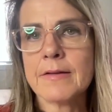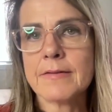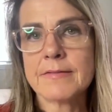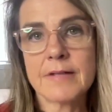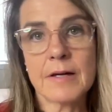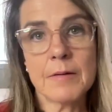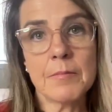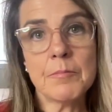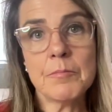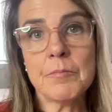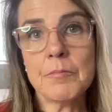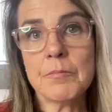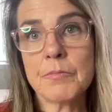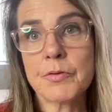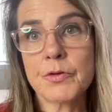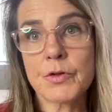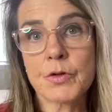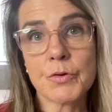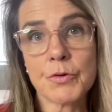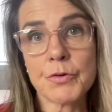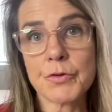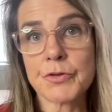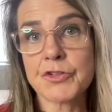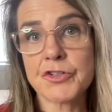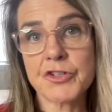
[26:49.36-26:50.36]
Some
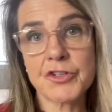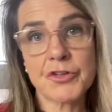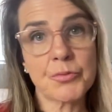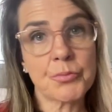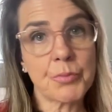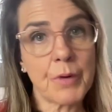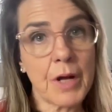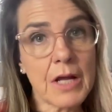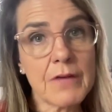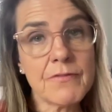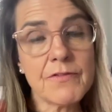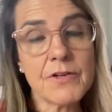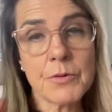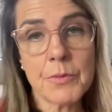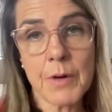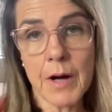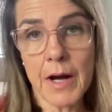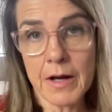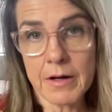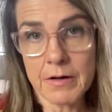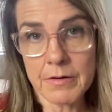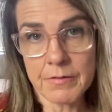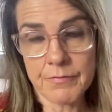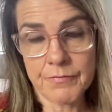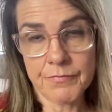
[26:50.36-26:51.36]
schools just waive you
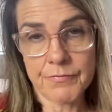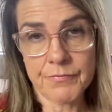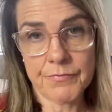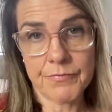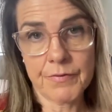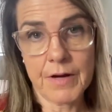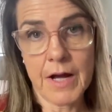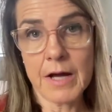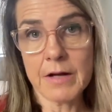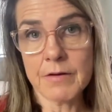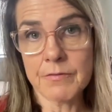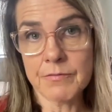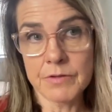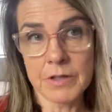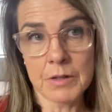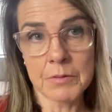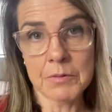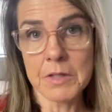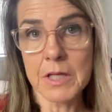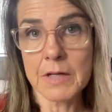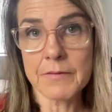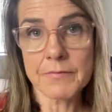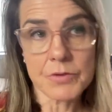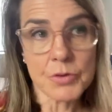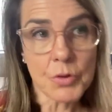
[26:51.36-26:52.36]
out of
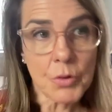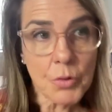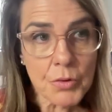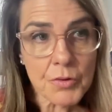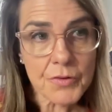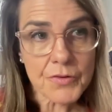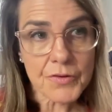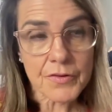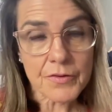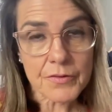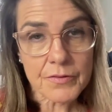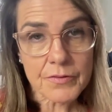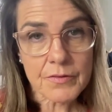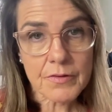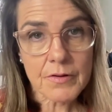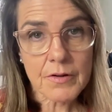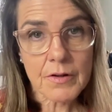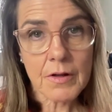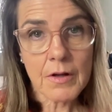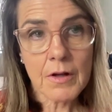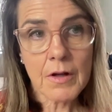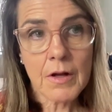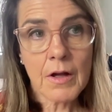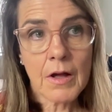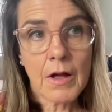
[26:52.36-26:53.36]
lower level courses.
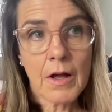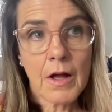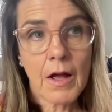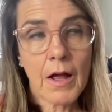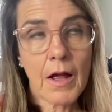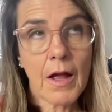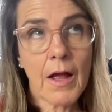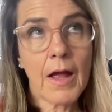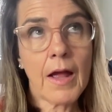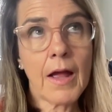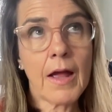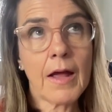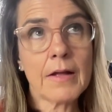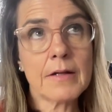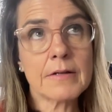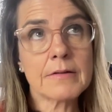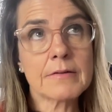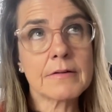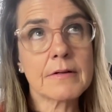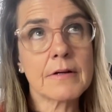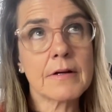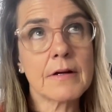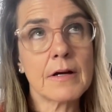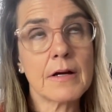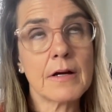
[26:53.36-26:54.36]

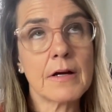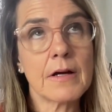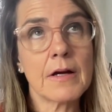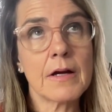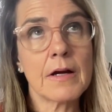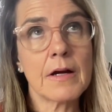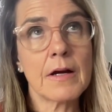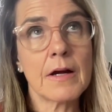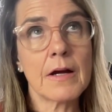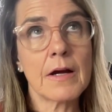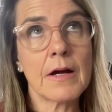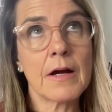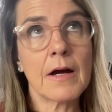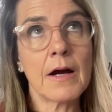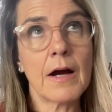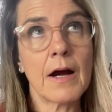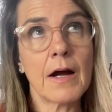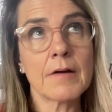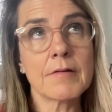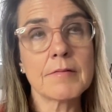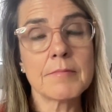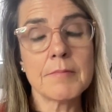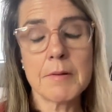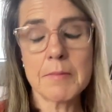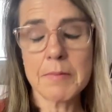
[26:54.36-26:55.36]
And
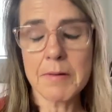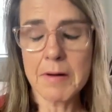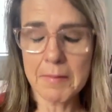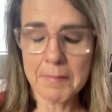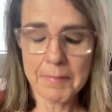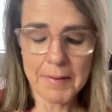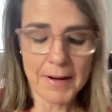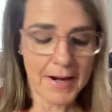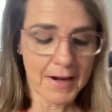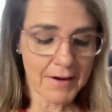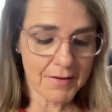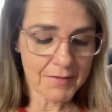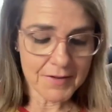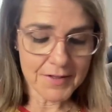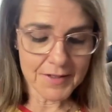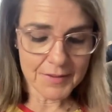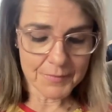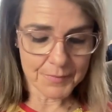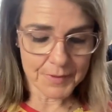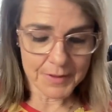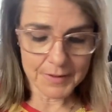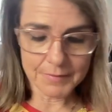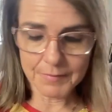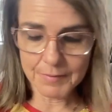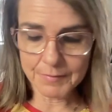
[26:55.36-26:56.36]
I remember a
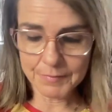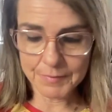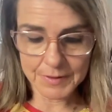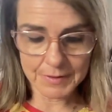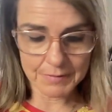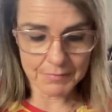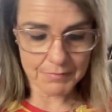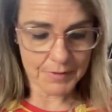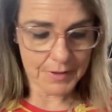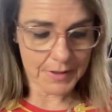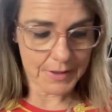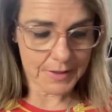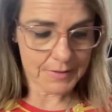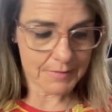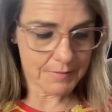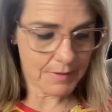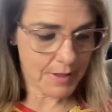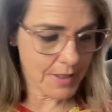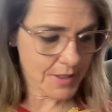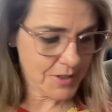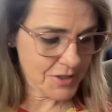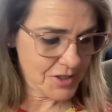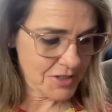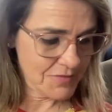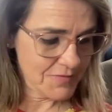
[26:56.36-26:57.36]
parent with a really
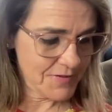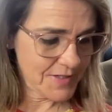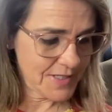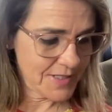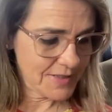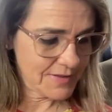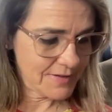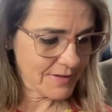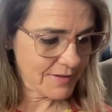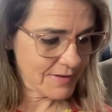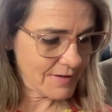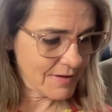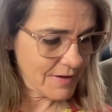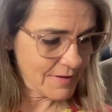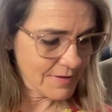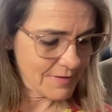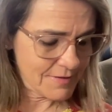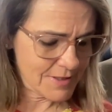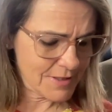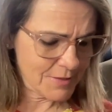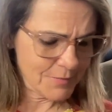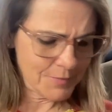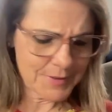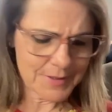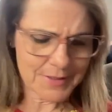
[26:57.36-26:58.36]
high achieving kid
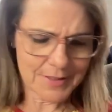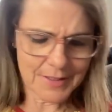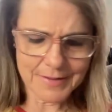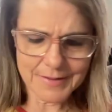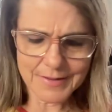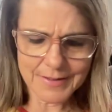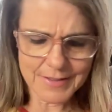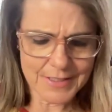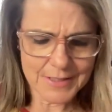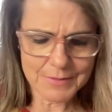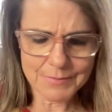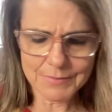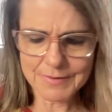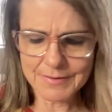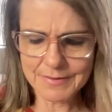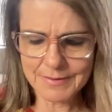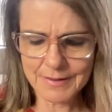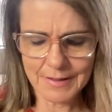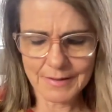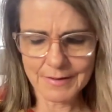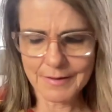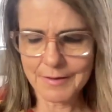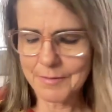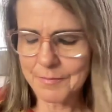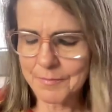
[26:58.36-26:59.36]
that she went, I think she was,
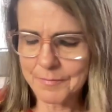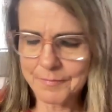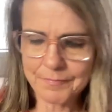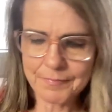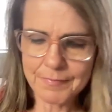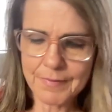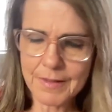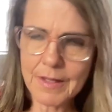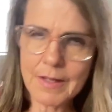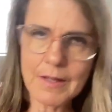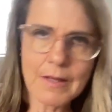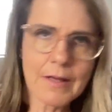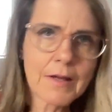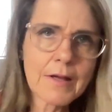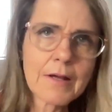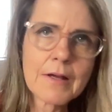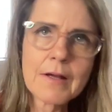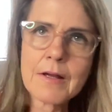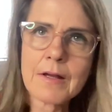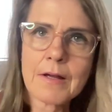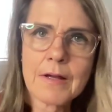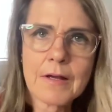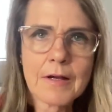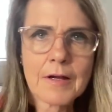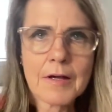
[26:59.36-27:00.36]
I don't know,
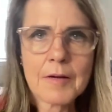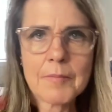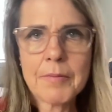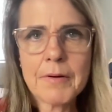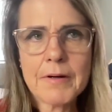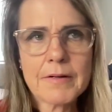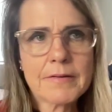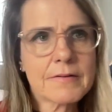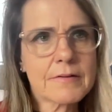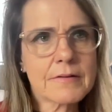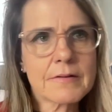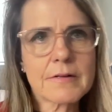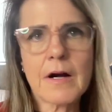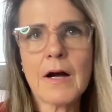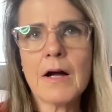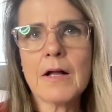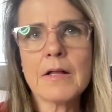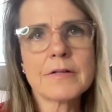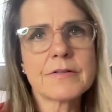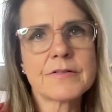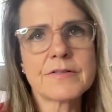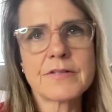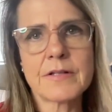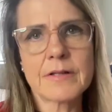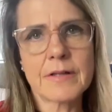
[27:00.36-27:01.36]
Boston
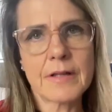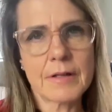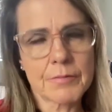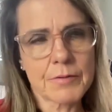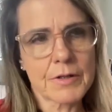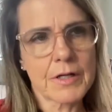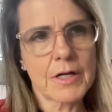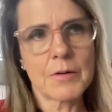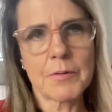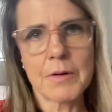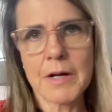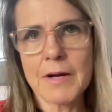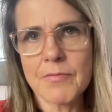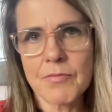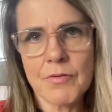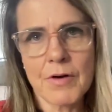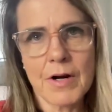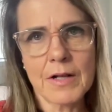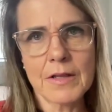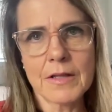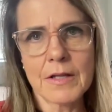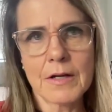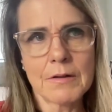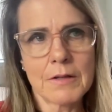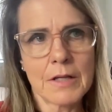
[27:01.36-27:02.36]
College said they were going to waive her
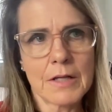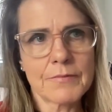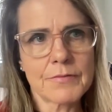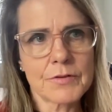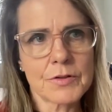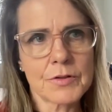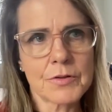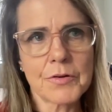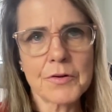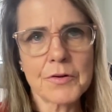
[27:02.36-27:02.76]
out of low level